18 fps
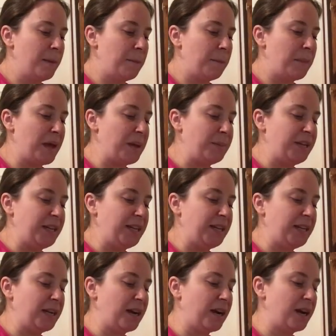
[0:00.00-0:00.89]

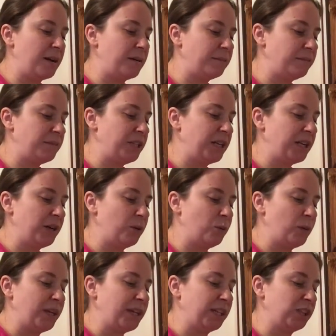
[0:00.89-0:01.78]
Maybe,
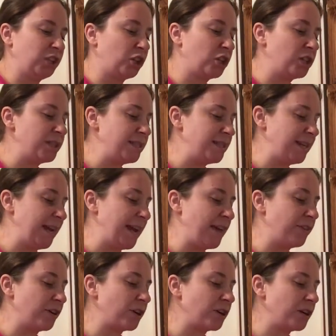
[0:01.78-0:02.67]
we could learn
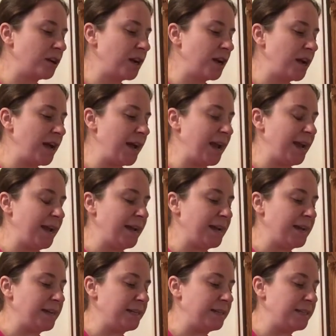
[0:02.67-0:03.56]
together.
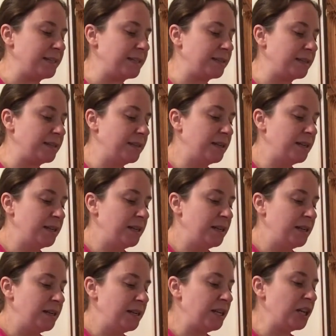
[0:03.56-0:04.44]
And,
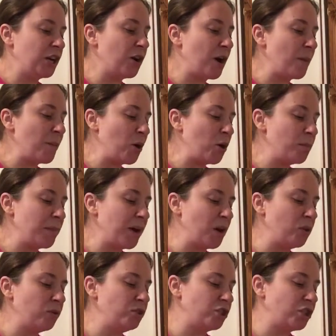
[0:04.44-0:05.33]
I'm on
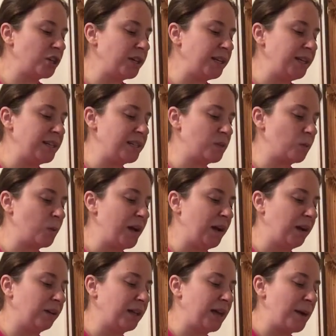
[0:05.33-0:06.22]
my own journey as
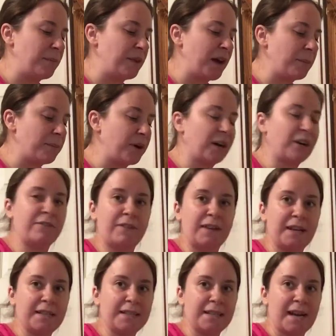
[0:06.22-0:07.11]
well. I'm not
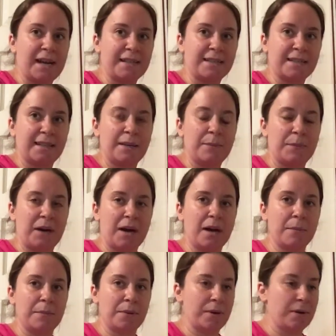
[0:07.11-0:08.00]
perfect. I slip
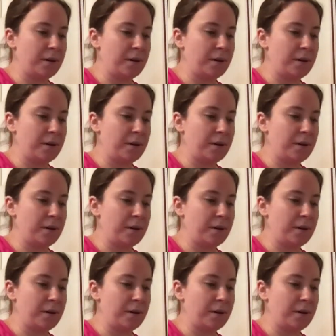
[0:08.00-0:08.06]
up.